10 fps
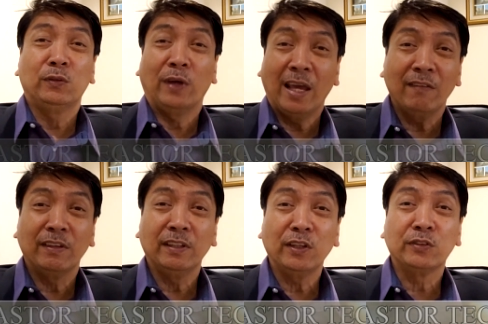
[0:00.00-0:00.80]
to
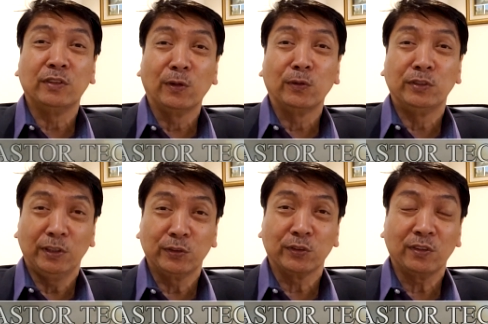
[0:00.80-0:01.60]
heaven is the Lord
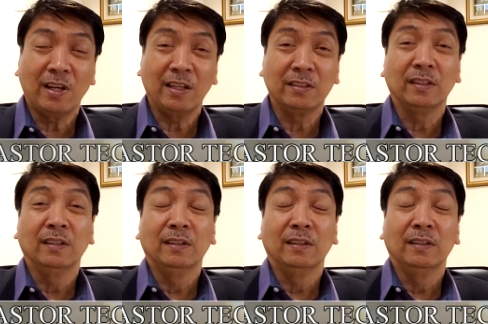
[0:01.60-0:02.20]
Jesus Christ.